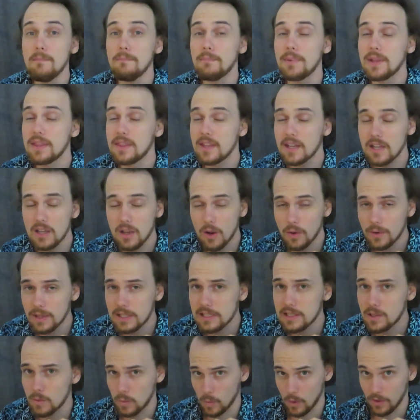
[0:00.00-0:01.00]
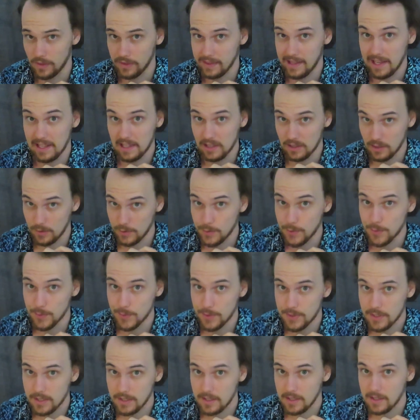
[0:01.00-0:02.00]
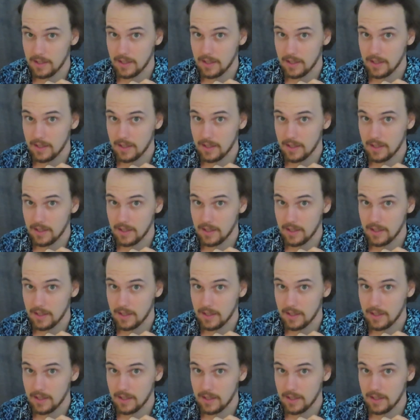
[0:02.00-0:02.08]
but they're going to want that loot.